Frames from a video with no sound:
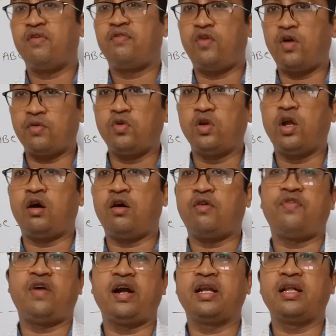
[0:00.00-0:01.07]
formula
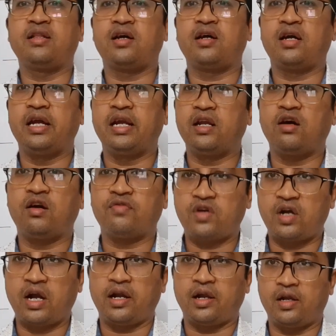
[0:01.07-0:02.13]
of finding the area of
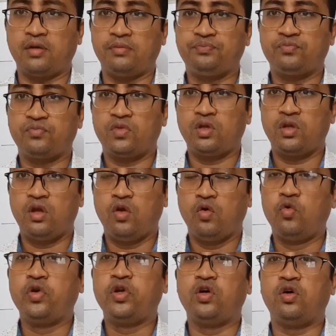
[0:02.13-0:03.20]
triangle.
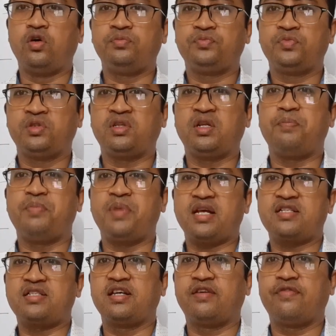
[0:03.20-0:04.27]
We know the
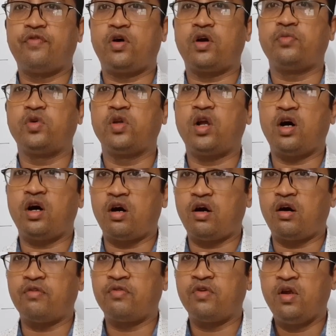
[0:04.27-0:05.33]
basic formula
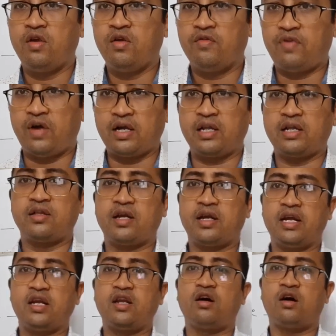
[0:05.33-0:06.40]
of finding the
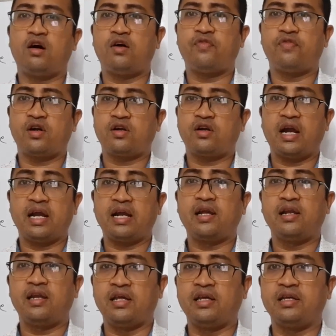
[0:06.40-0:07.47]
area of a
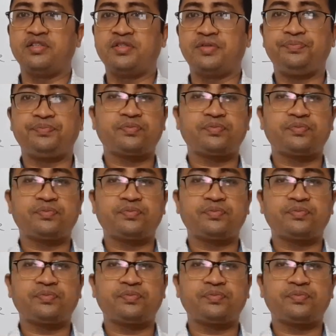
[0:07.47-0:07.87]
triangle is